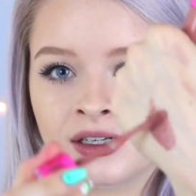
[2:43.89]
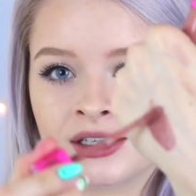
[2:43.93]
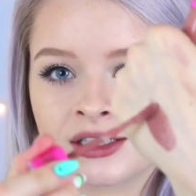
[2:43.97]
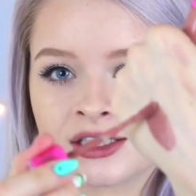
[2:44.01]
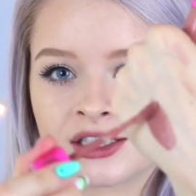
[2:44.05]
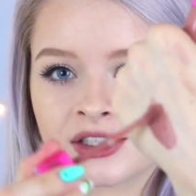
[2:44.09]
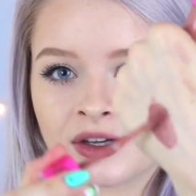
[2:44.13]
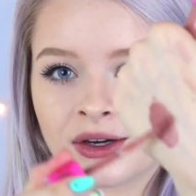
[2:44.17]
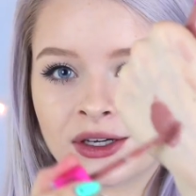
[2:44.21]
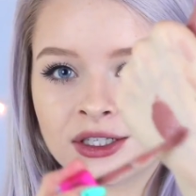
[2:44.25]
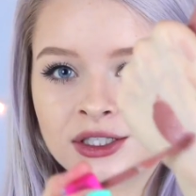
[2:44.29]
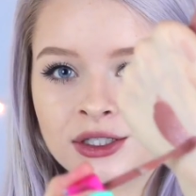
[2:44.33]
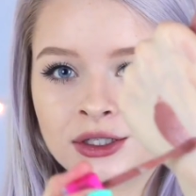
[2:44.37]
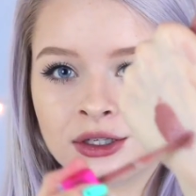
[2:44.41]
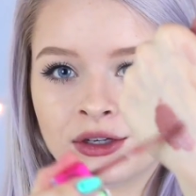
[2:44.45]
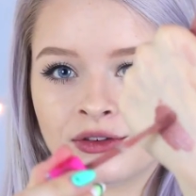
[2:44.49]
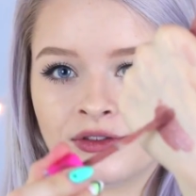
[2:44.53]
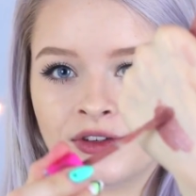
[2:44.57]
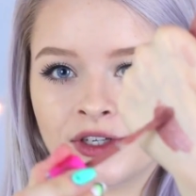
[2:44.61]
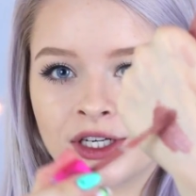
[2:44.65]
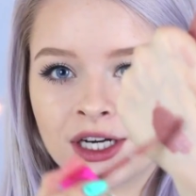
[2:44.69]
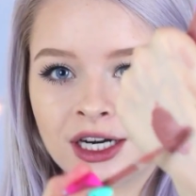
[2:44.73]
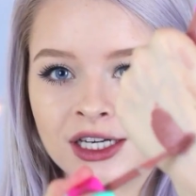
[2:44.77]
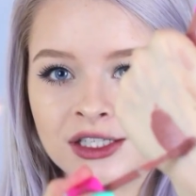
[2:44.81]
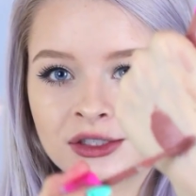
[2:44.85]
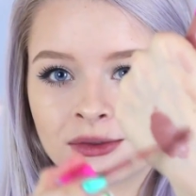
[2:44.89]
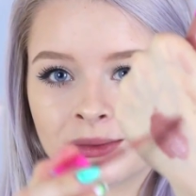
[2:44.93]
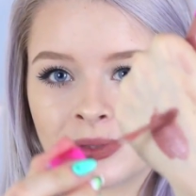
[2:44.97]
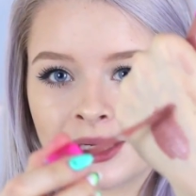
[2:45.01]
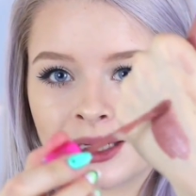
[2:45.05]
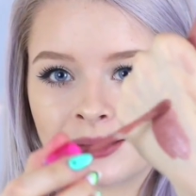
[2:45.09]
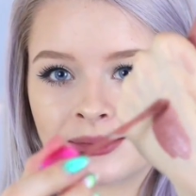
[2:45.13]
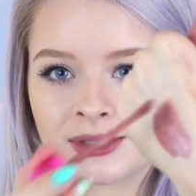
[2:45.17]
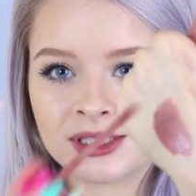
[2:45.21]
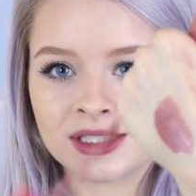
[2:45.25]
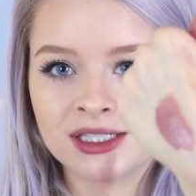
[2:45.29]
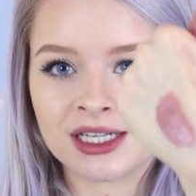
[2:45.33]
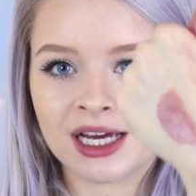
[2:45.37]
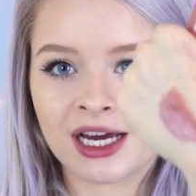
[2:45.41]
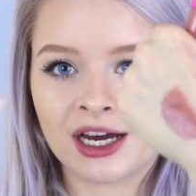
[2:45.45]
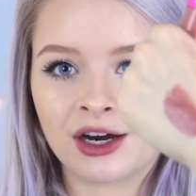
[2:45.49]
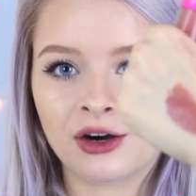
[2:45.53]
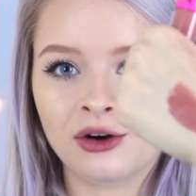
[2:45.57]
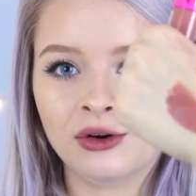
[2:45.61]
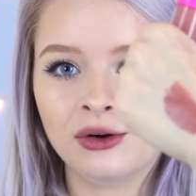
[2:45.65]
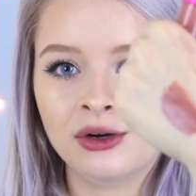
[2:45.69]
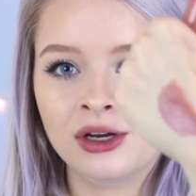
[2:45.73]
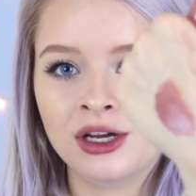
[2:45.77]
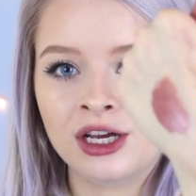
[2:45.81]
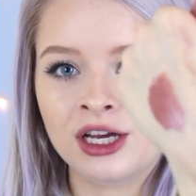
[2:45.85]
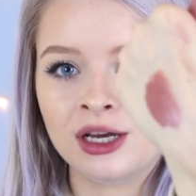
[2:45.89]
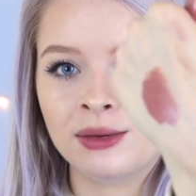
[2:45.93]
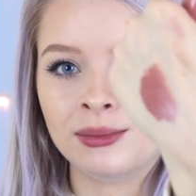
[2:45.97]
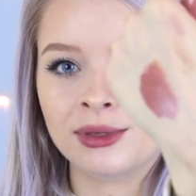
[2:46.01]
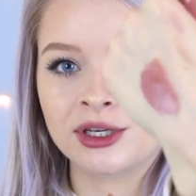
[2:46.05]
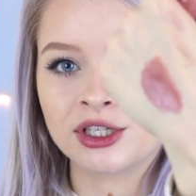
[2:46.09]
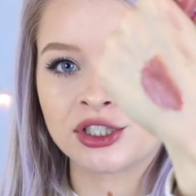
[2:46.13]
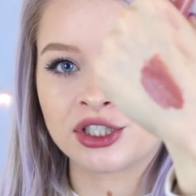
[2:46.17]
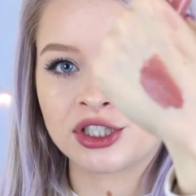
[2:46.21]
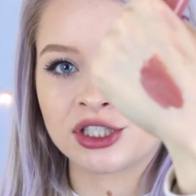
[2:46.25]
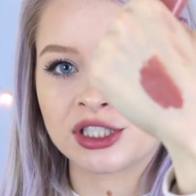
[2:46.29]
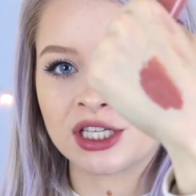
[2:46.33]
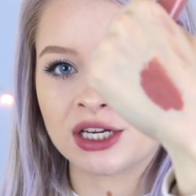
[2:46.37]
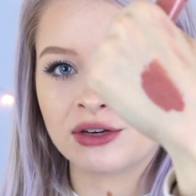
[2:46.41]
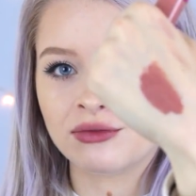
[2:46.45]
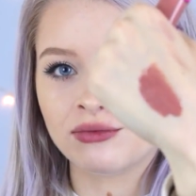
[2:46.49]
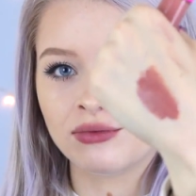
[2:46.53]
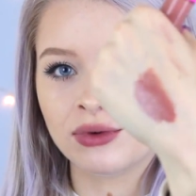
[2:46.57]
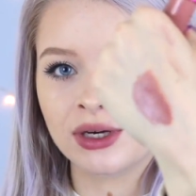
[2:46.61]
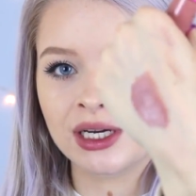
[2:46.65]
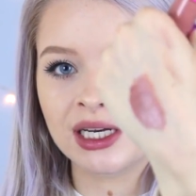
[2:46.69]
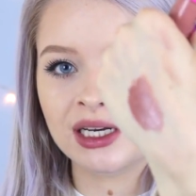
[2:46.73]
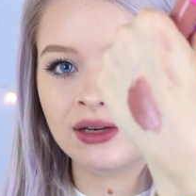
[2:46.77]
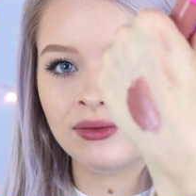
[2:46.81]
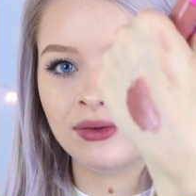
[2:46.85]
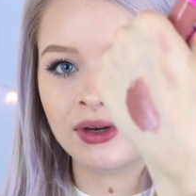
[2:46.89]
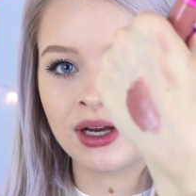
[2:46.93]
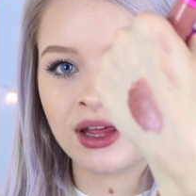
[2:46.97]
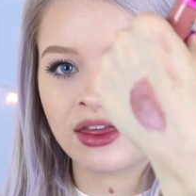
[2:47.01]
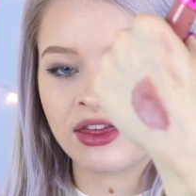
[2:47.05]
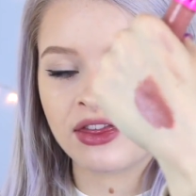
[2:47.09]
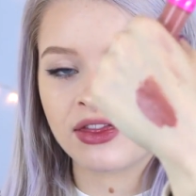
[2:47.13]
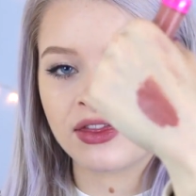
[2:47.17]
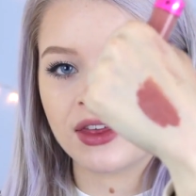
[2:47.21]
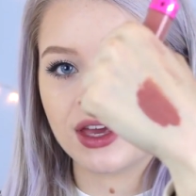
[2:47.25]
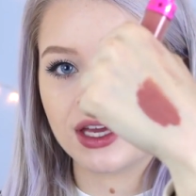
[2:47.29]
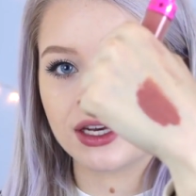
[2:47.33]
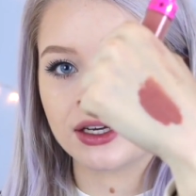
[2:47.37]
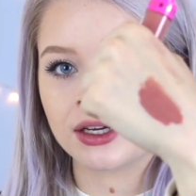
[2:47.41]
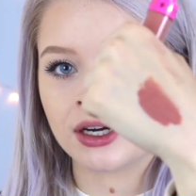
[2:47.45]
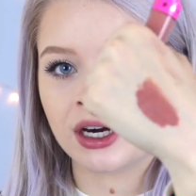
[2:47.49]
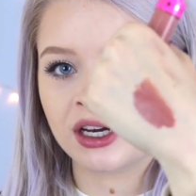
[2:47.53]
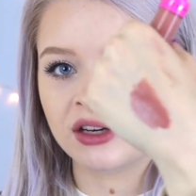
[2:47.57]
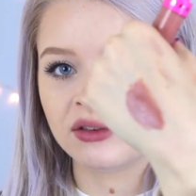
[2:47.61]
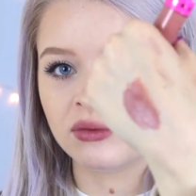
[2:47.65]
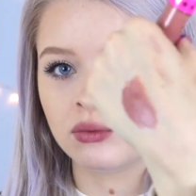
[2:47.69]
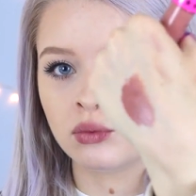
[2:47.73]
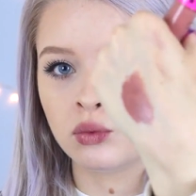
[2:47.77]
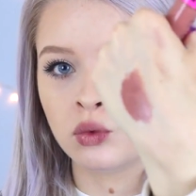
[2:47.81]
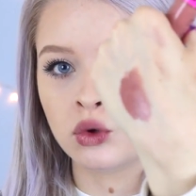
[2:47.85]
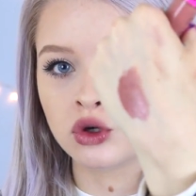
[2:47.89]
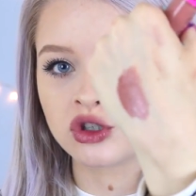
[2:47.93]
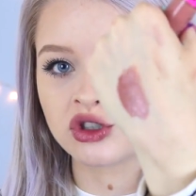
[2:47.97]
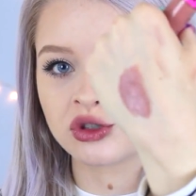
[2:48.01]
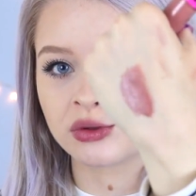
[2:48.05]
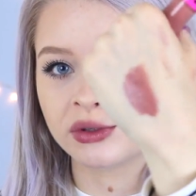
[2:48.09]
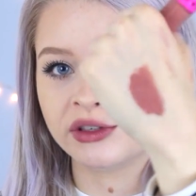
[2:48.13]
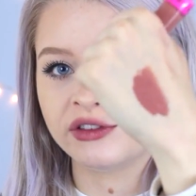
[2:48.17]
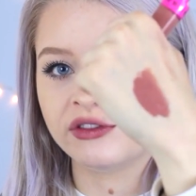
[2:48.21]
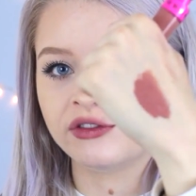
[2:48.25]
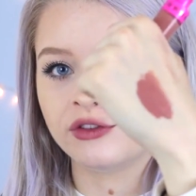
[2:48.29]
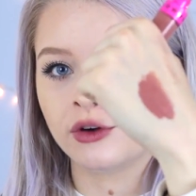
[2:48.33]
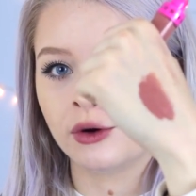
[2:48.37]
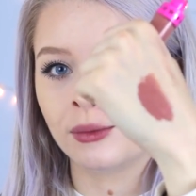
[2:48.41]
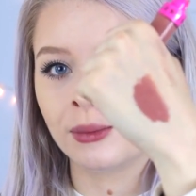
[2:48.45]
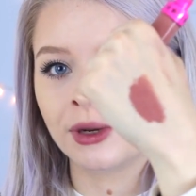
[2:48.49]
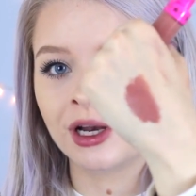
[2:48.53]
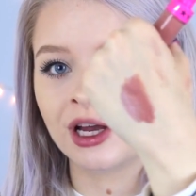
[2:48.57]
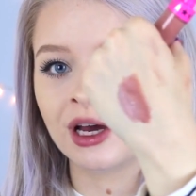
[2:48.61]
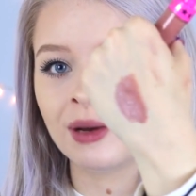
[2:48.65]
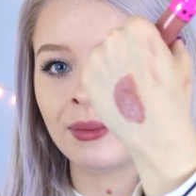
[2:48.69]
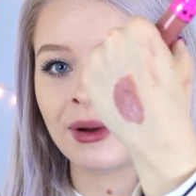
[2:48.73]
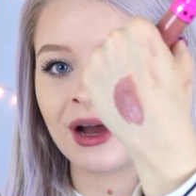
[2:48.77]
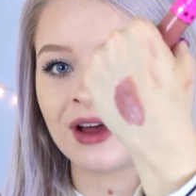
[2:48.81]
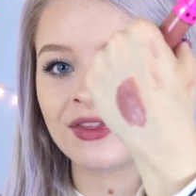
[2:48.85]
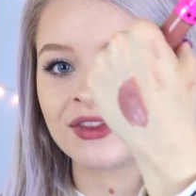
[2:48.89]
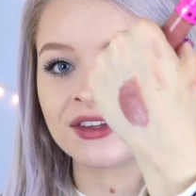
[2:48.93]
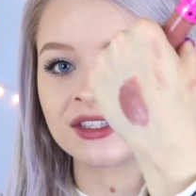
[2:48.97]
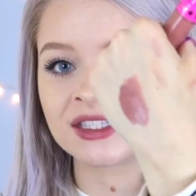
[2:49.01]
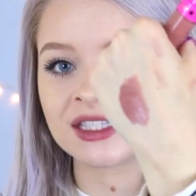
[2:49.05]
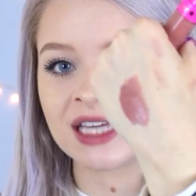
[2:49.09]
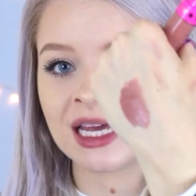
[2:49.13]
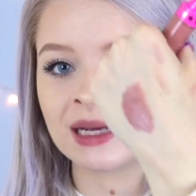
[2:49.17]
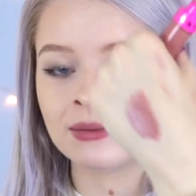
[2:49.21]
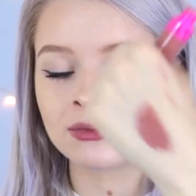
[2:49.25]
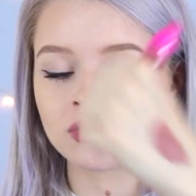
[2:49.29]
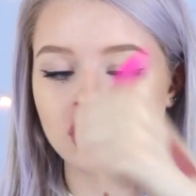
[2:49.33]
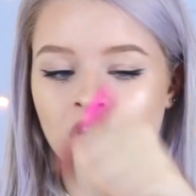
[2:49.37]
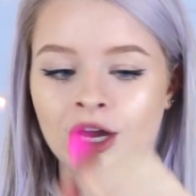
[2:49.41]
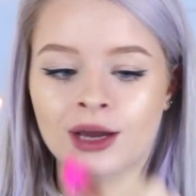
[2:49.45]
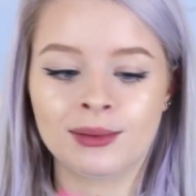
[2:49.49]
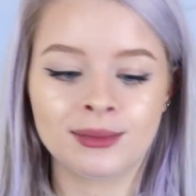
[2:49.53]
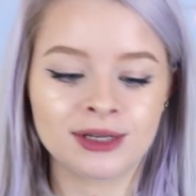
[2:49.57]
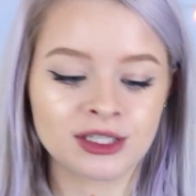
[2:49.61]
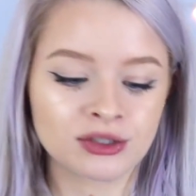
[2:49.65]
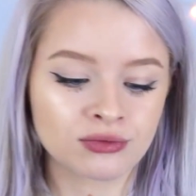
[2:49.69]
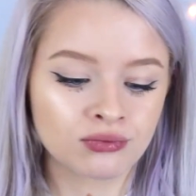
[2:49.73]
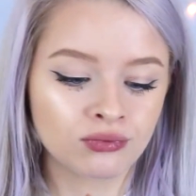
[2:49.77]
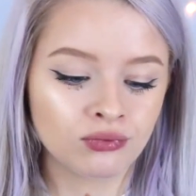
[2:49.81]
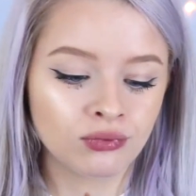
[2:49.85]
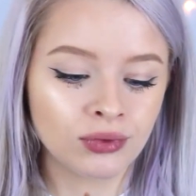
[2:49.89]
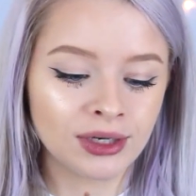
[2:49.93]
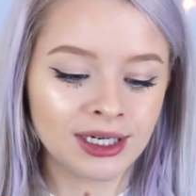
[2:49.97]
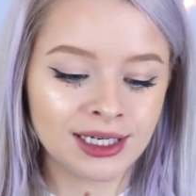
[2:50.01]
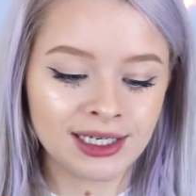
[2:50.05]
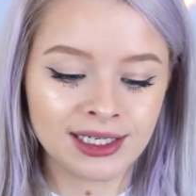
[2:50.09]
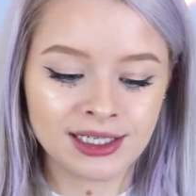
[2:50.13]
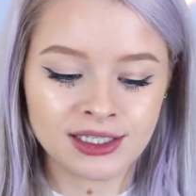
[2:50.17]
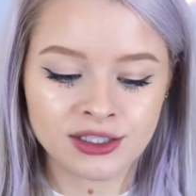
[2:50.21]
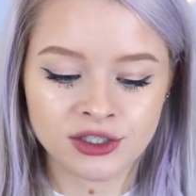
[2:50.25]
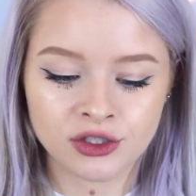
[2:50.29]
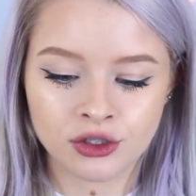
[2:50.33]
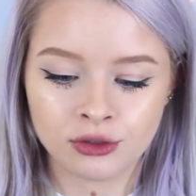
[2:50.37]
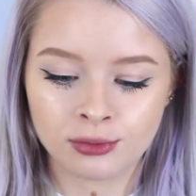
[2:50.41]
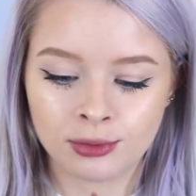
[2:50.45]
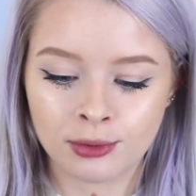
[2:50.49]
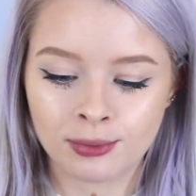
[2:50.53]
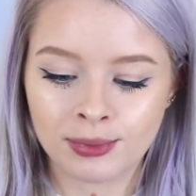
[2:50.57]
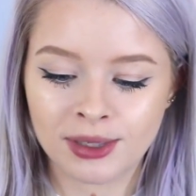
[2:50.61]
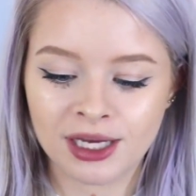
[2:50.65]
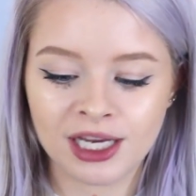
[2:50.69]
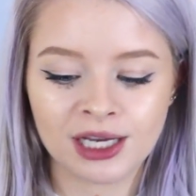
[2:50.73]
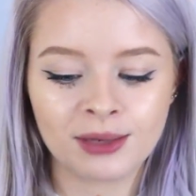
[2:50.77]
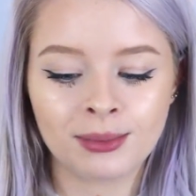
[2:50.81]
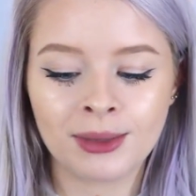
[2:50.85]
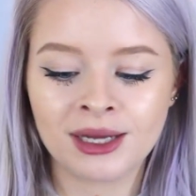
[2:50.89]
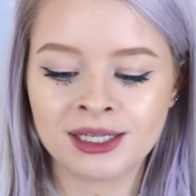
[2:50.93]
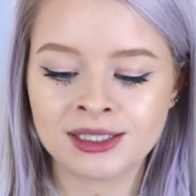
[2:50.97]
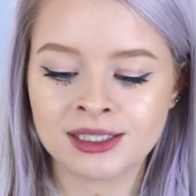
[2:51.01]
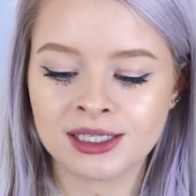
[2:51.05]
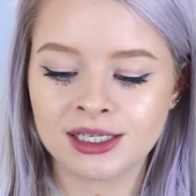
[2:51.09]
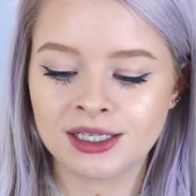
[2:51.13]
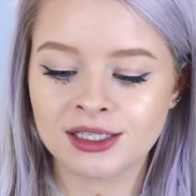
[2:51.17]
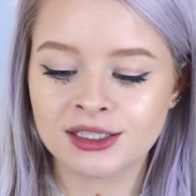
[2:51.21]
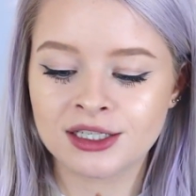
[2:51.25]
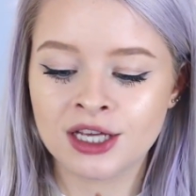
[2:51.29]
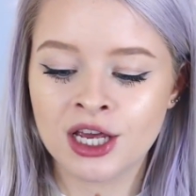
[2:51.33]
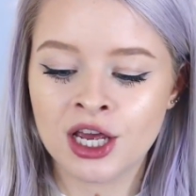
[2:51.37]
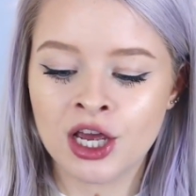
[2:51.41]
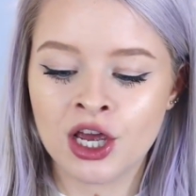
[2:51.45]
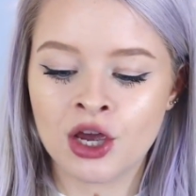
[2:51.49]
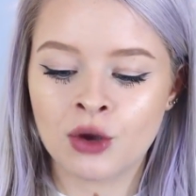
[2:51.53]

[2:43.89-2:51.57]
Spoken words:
so I don't know if you guys will be able to tell, but it's just a really, really thin watery formula, but at the same time it's really super pigmented,